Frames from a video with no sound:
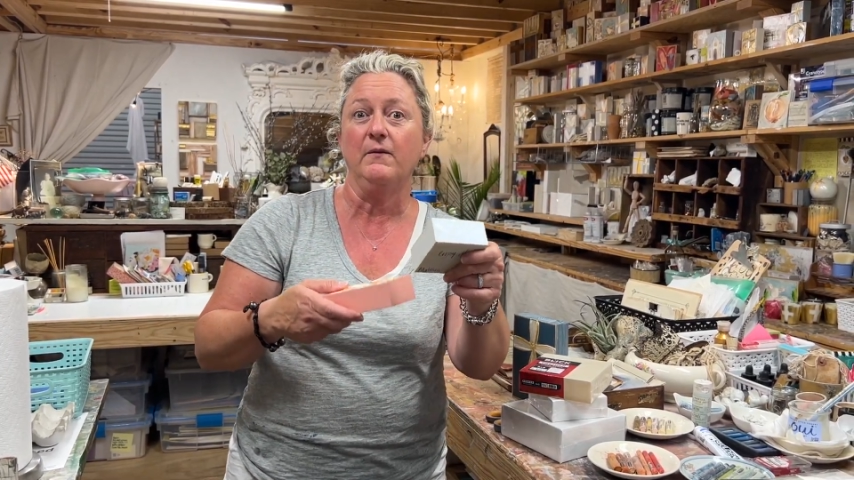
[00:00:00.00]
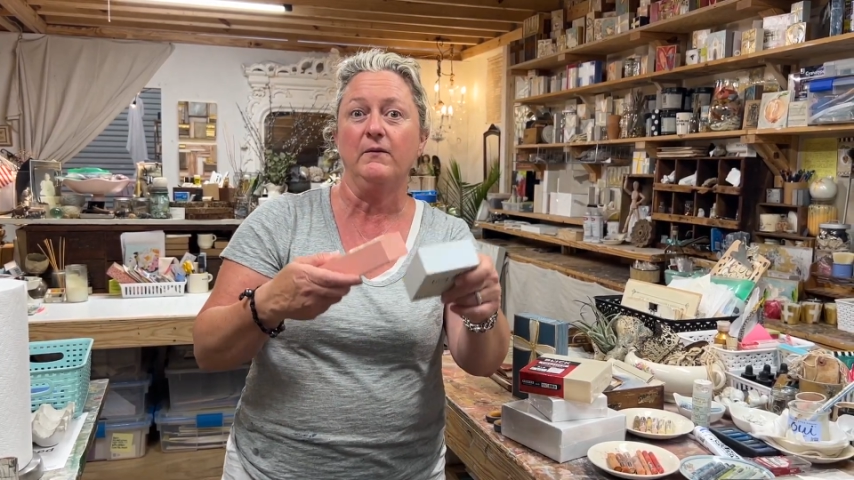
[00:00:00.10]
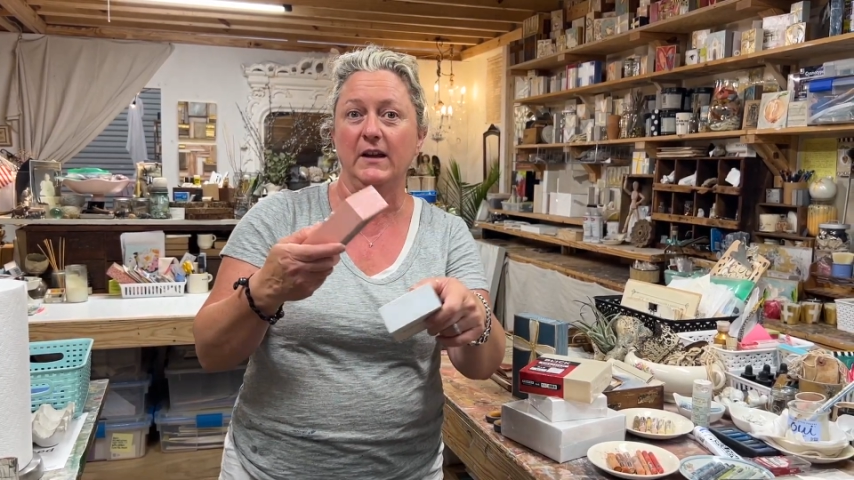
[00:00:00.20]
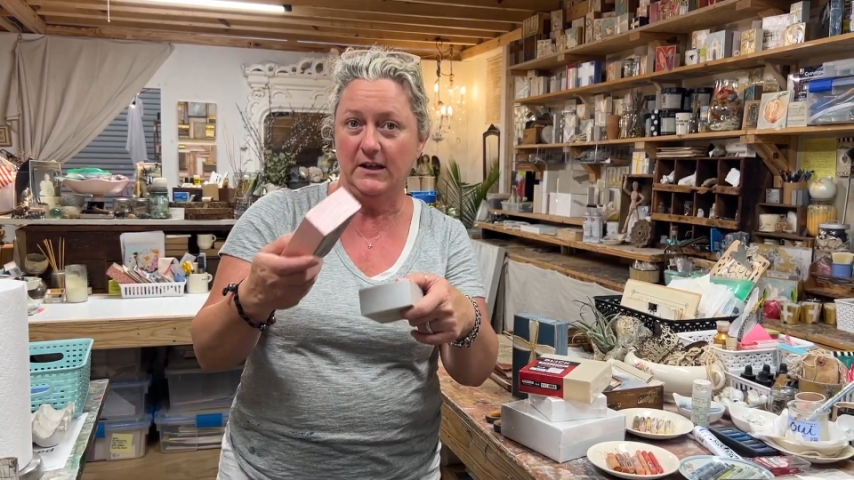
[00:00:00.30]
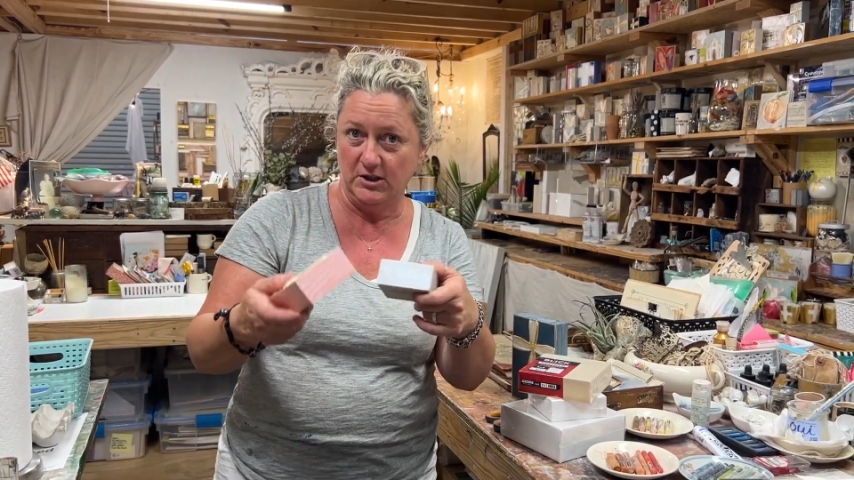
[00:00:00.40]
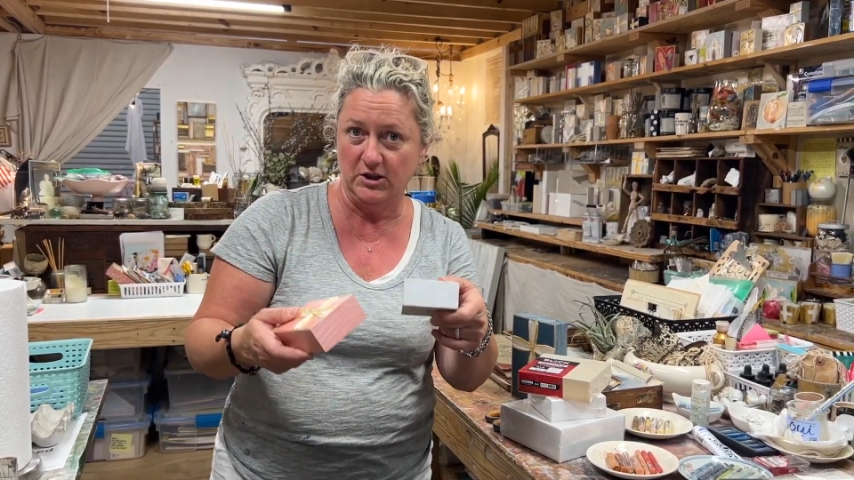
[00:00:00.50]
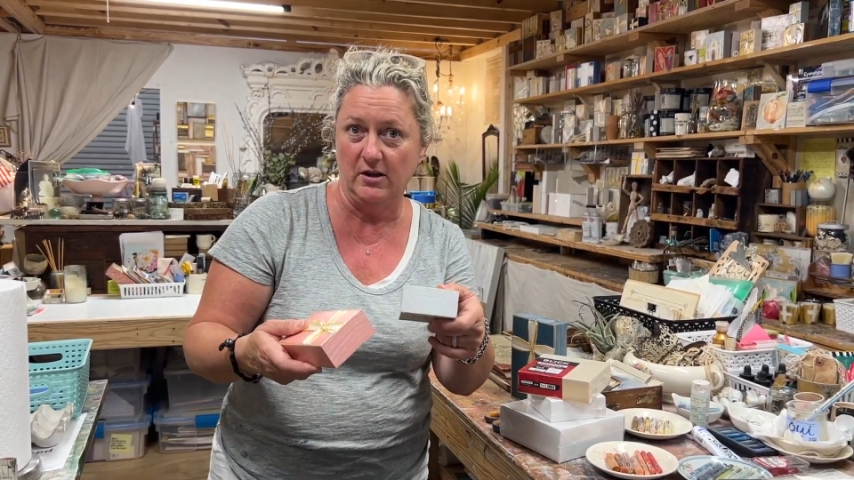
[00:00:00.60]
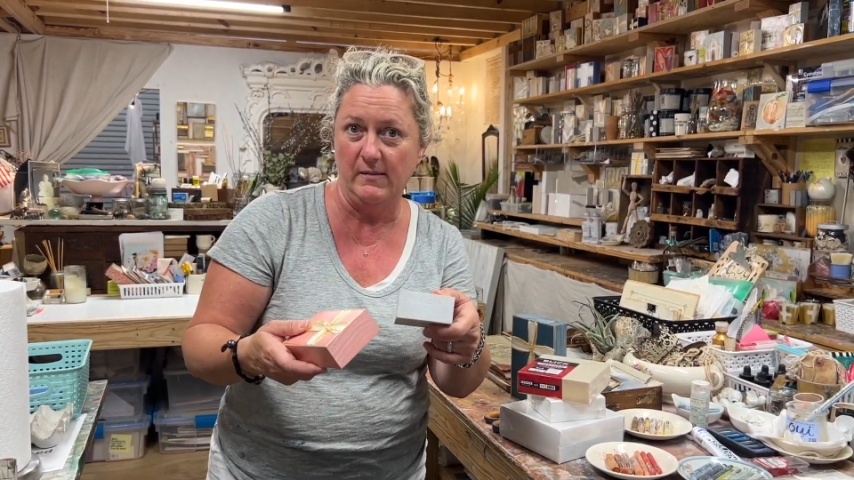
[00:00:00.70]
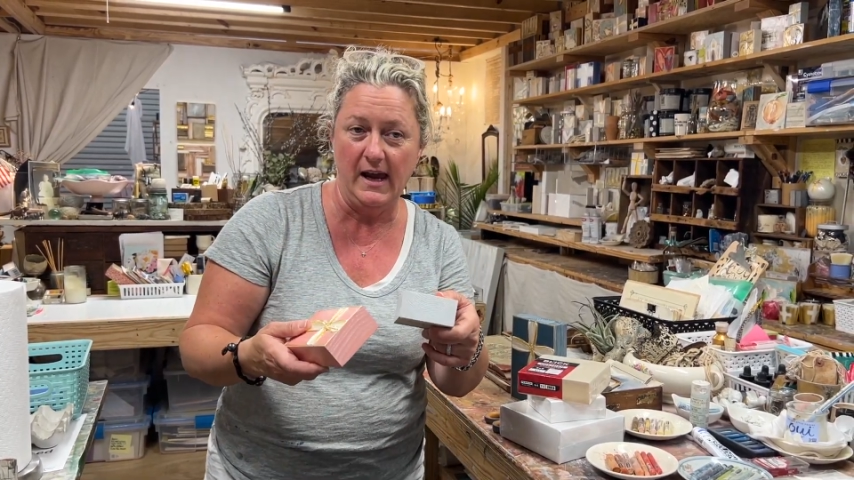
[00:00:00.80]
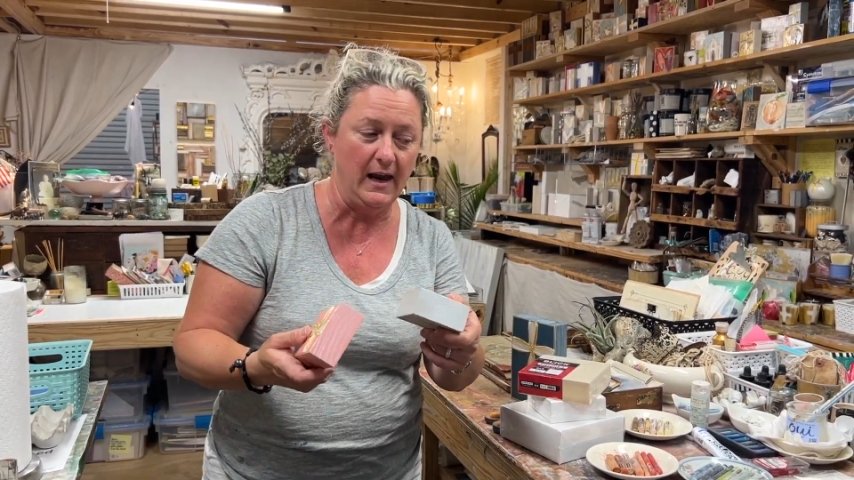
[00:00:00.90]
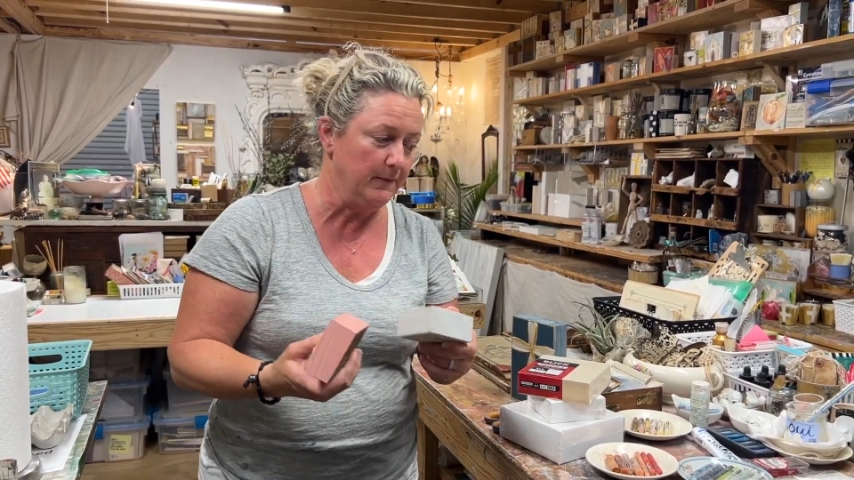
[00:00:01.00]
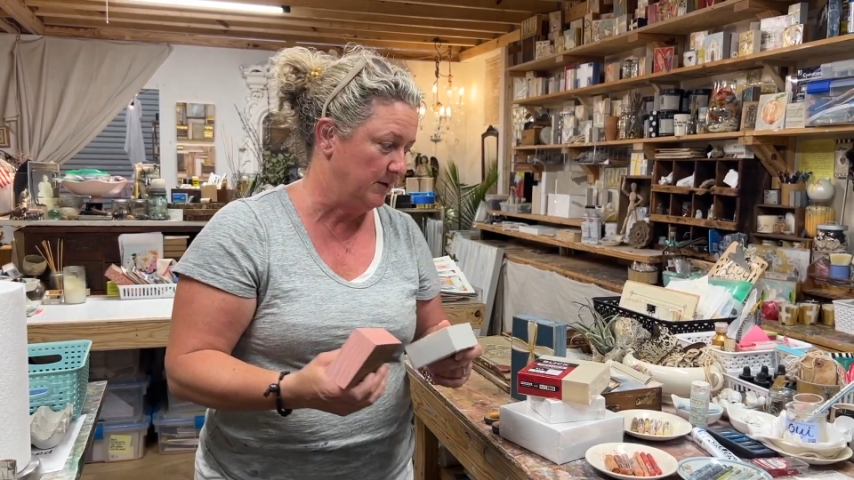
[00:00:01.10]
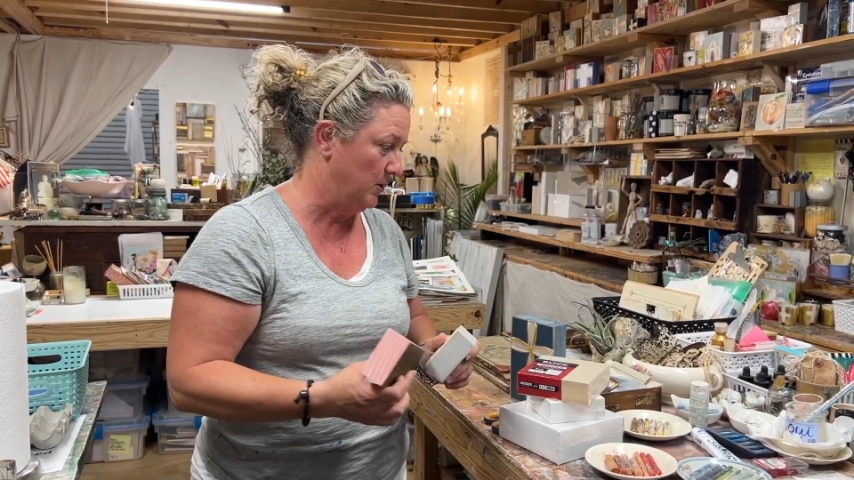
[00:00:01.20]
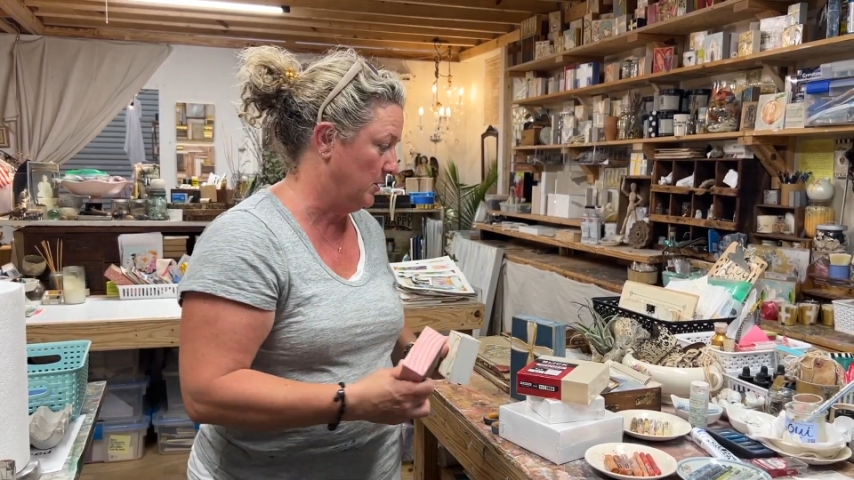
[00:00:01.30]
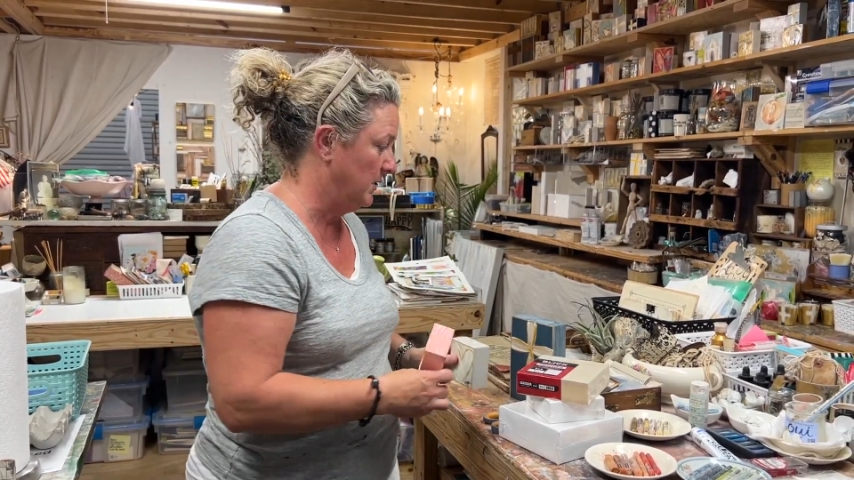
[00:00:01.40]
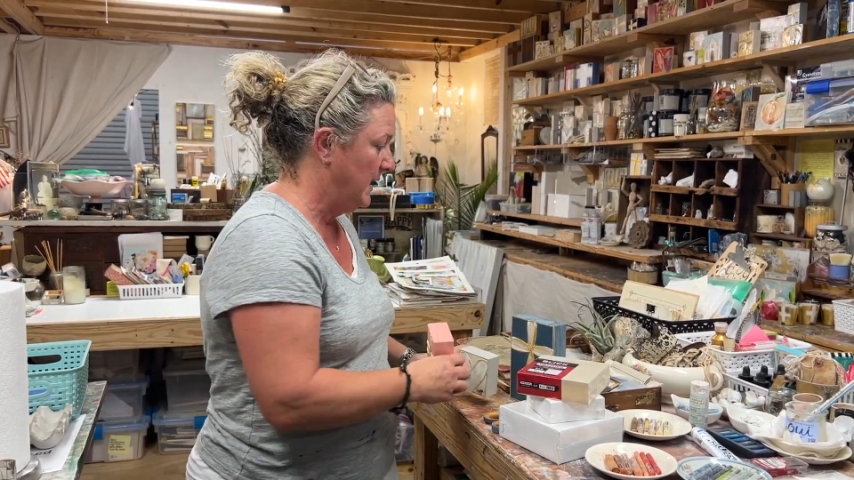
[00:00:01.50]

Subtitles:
finish them after.